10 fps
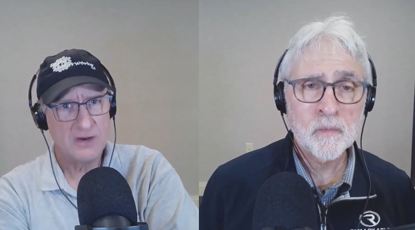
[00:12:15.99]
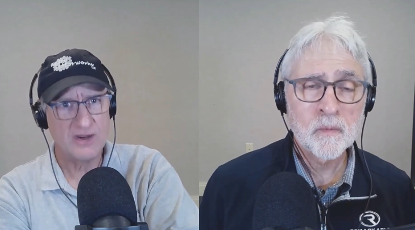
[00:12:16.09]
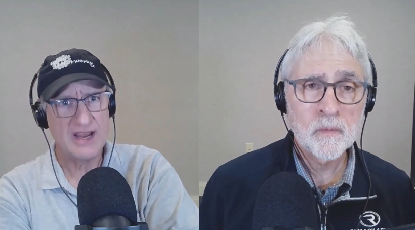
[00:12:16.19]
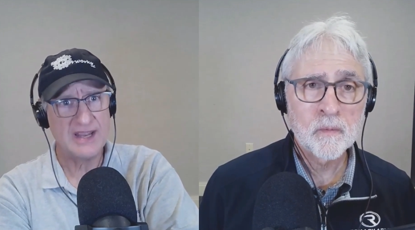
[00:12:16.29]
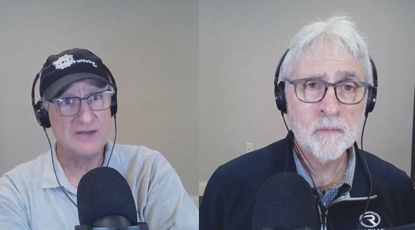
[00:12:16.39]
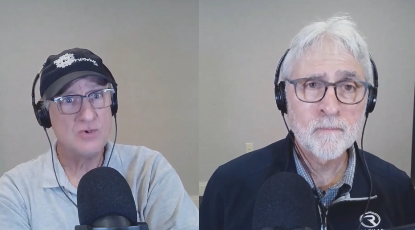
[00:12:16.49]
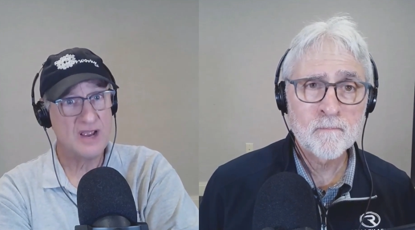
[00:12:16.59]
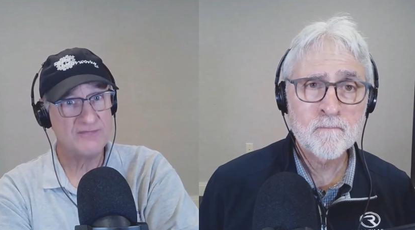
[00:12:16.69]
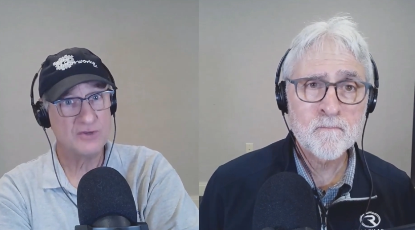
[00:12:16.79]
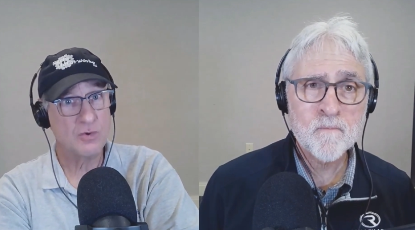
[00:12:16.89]
Speaker 1: Right. And you
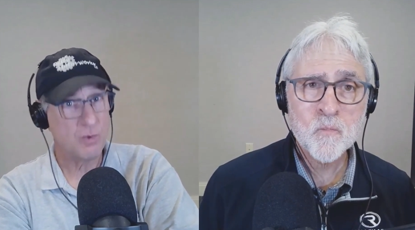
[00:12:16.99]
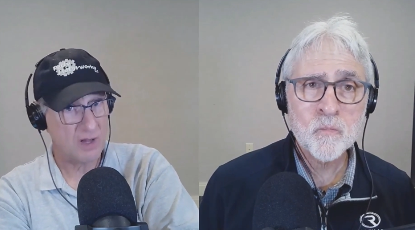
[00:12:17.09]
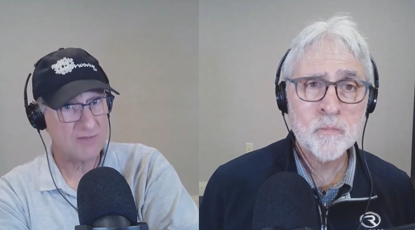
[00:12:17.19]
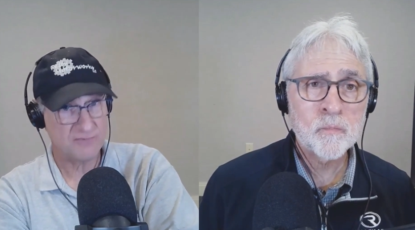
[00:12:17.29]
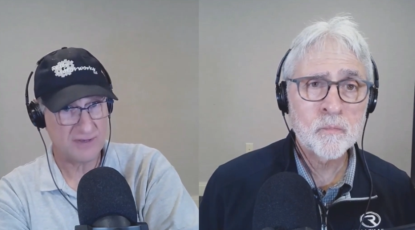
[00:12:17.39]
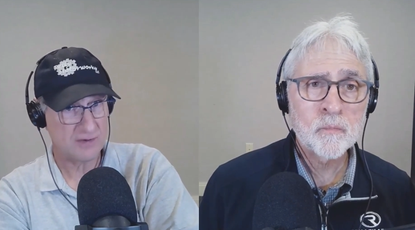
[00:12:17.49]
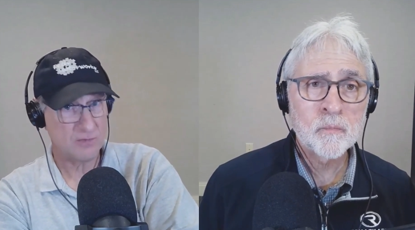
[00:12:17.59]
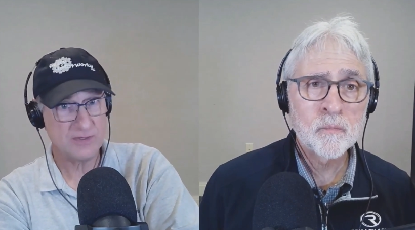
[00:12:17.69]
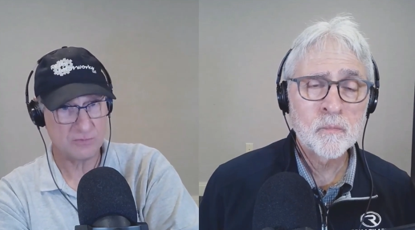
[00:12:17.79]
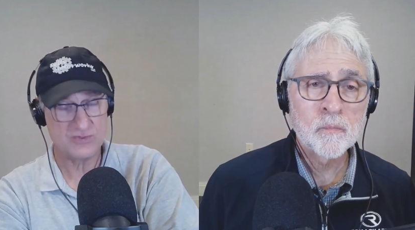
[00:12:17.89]
have to qualify to
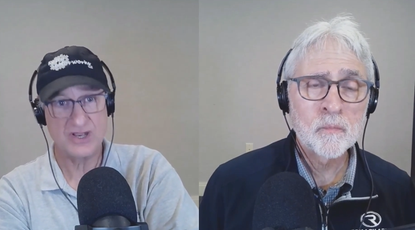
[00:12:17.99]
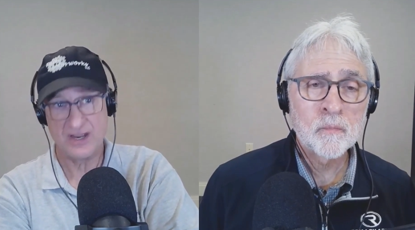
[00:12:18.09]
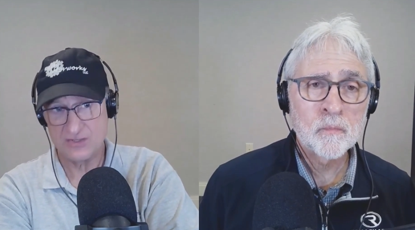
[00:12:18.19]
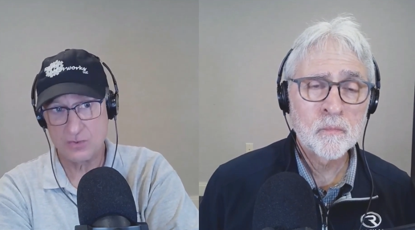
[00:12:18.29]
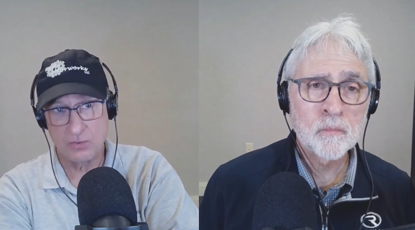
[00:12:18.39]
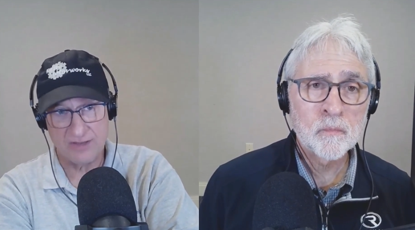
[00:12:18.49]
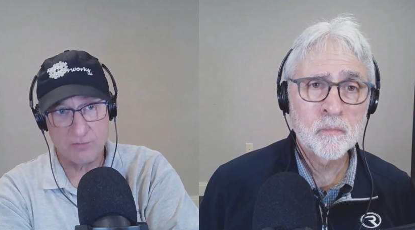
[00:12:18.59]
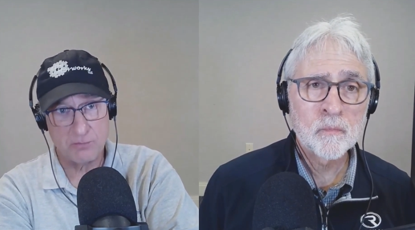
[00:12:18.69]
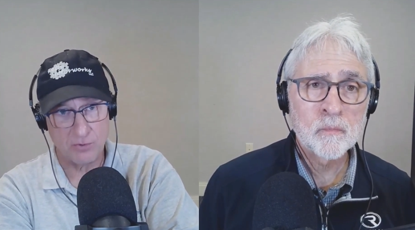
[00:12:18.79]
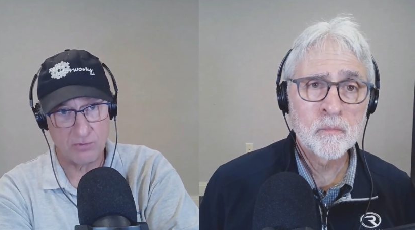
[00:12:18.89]
go into it. It's a high school
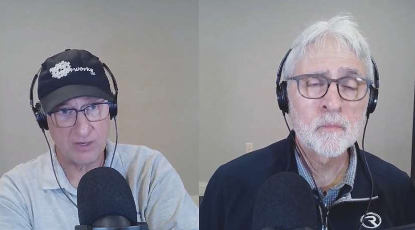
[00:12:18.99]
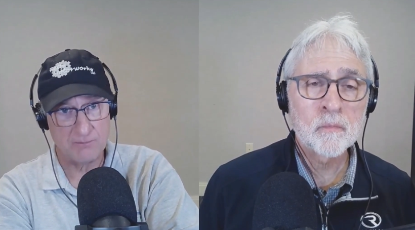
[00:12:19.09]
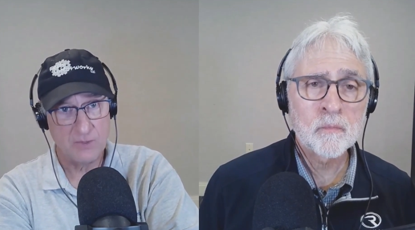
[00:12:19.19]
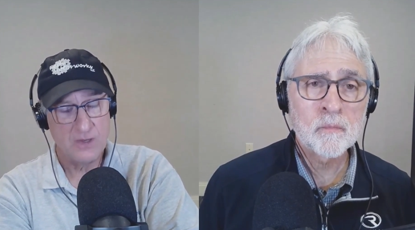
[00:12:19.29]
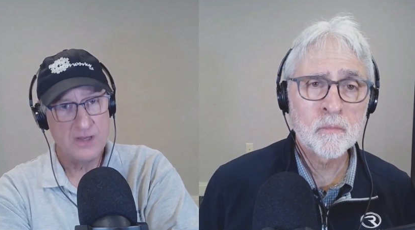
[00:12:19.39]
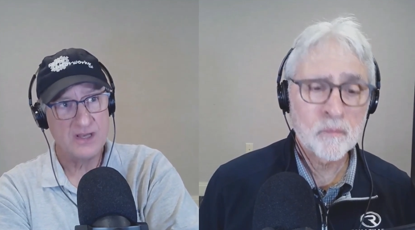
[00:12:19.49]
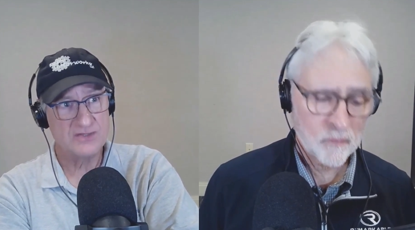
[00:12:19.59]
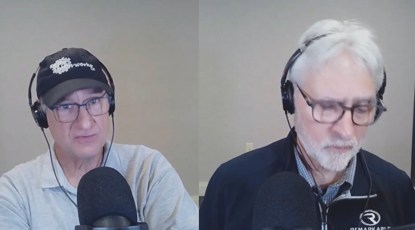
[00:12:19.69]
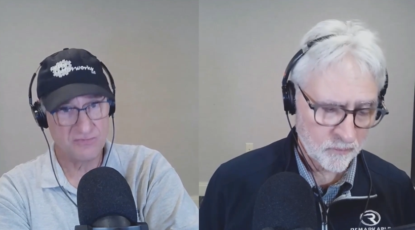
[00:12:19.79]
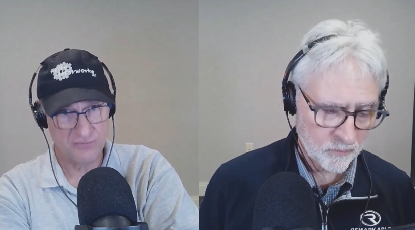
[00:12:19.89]
level program. Mm -hmm.
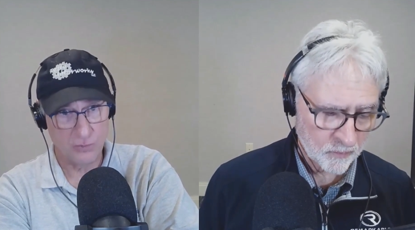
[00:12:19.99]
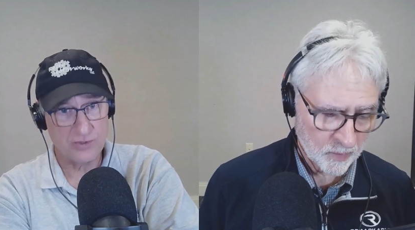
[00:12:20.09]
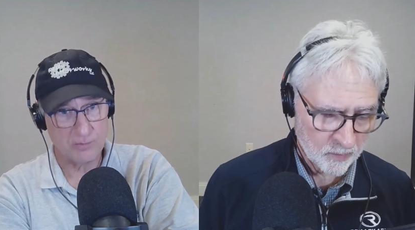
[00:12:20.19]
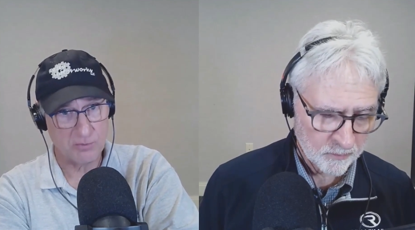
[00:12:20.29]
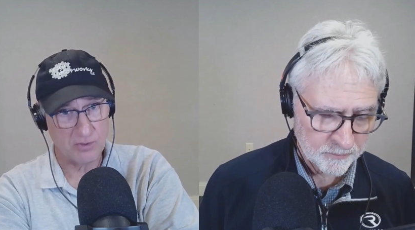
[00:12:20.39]
It's a four year